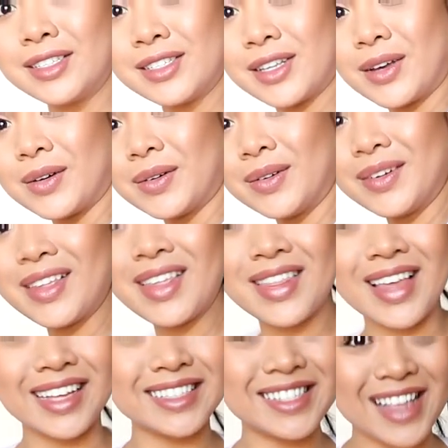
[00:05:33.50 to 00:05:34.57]
So
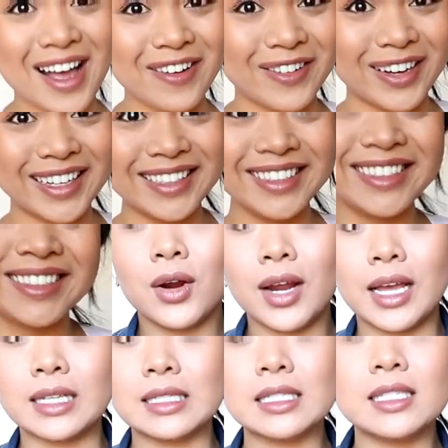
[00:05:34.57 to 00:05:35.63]
that's that one. All
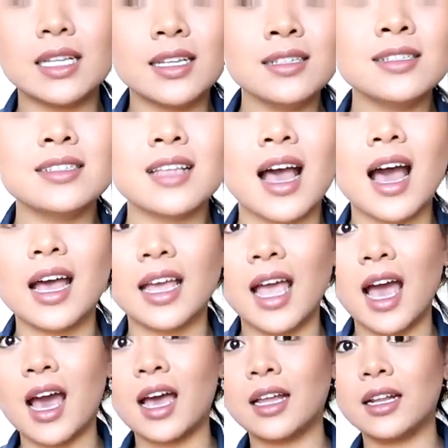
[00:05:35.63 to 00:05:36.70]
right, since I
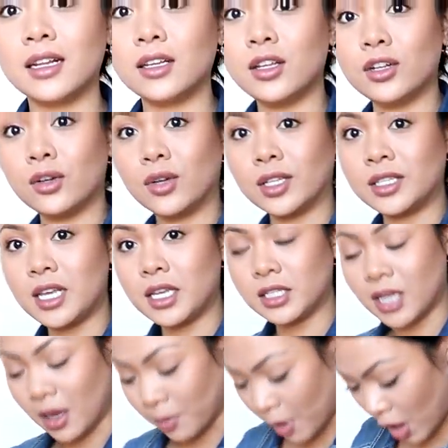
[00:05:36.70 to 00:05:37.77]
had, you know, a tank
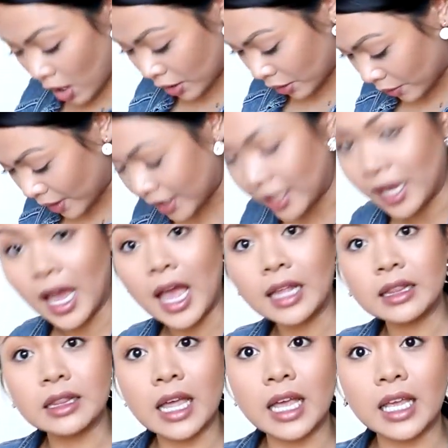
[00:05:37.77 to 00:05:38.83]
top on already
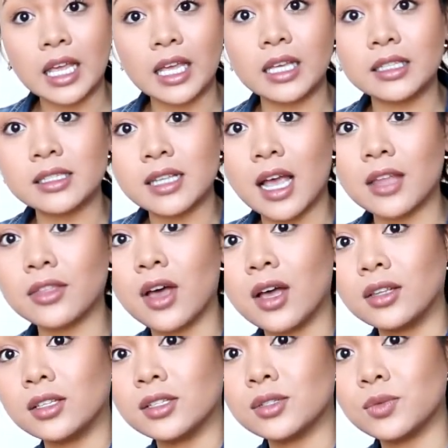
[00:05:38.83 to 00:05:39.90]
and leggings, I
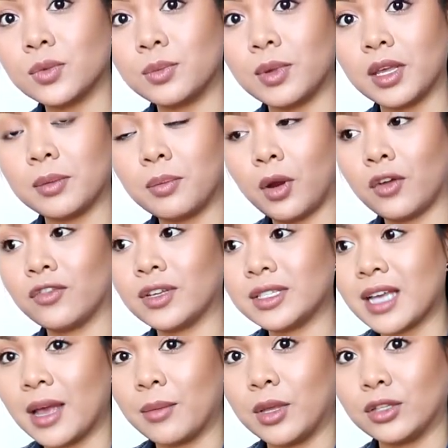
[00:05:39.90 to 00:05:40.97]
thought this would be
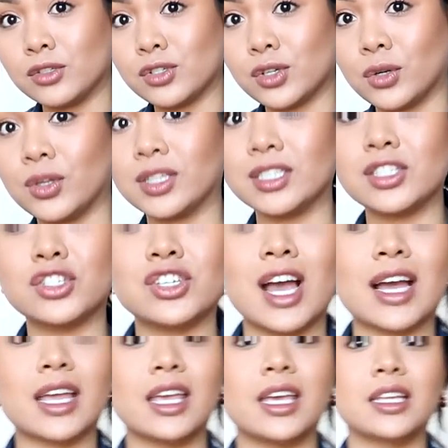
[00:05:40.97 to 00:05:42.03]
perfect timing to show you this
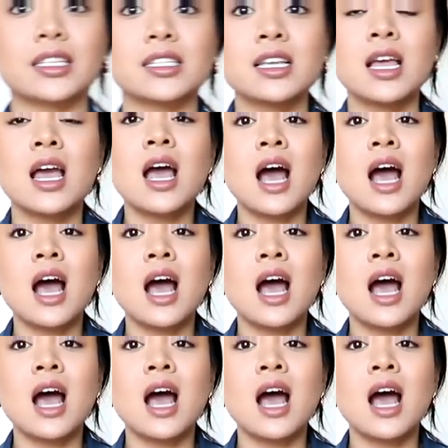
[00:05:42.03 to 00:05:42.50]
jacket.